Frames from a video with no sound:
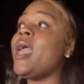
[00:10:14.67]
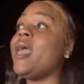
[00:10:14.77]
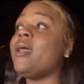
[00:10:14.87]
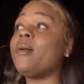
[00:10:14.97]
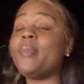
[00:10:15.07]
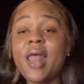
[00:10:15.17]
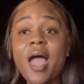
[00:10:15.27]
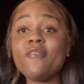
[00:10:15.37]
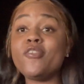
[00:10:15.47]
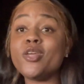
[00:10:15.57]
and
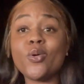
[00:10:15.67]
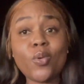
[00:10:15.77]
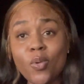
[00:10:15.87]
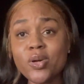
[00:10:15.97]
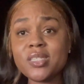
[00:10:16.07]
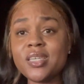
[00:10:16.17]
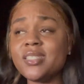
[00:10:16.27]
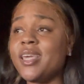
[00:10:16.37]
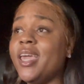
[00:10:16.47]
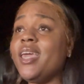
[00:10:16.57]
apply for your
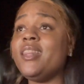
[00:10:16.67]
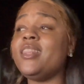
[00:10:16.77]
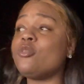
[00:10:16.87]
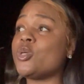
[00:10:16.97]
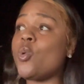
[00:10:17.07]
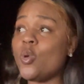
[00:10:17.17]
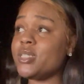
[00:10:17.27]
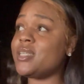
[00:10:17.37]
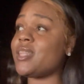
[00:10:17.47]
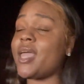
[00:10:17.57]
courses get in those
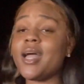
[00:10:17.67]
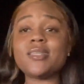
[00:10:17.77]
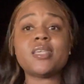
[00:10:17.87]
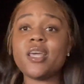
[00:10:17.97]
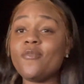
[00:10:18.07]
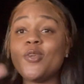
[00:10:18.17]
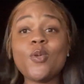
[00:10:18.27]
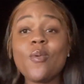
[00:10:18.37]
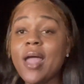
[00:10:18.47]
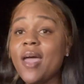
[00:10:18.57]
courses like I I said, if you
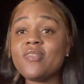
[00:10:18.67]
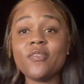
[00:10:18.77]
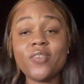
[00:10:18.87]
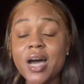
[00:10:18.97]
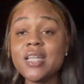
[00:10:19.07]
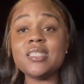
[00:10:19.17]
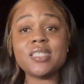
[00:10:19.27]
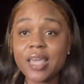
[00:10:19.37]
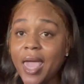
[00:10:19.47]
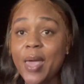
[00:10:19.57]
don't have the
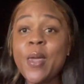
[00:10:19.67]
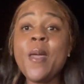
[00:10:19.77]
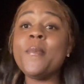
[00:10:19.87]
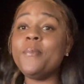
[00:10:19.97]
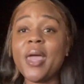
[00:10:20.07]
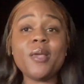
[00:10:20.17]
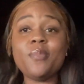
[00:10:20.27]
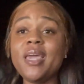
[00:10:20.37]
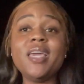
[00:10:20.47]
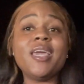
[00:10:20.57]
funds yet,
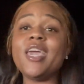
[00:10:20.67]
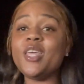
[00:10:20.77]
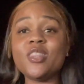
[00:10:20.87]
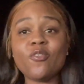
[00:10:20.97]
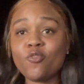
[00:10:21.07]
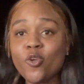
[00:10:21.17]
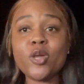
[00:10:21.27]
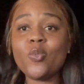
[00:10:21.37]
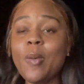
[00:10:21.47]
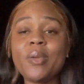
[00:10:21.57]
baby, get in the free
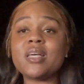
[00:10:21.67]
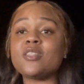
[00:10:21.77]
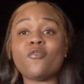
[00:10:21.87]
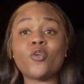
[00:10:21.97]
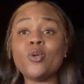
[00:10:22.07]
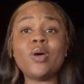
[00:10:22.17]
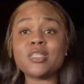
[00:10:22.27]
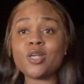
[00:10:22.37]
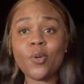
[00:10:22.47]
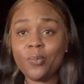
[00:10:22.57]
one because the free one
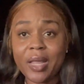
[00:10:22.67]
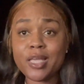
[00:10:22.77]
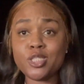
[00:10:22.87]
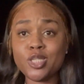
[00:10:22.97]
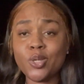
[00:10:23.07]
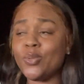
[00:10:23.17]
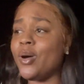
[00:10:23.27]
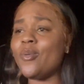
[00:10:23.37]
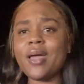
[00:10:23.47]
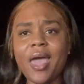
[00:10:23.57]
is going to bless you,
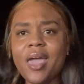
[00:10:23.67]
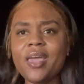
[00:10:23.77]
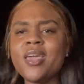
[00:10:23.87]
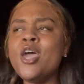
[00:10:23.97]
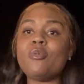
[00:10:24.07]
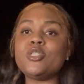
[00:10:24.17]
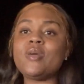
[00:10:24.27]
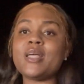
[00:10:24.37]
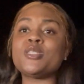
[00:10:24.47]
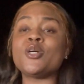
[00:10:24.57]
okay? I want you
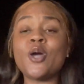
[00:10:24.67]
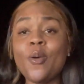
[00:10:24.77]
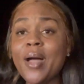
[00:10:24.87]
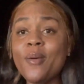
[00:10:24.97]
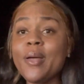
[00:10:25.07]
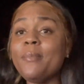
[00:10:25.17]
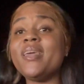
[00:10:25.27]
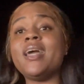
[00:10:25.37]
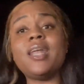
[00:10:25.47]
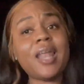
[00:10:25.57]
guys to go out and
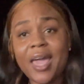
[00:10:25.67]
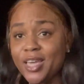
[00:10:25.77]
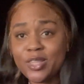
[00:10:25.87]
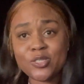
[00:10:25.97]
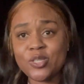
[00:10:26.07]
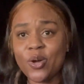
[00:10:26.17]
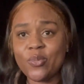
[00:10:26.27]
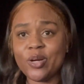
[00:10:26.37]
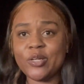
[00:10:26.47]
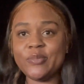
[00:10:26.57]
be a light in this dark
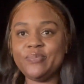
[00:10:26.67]
world.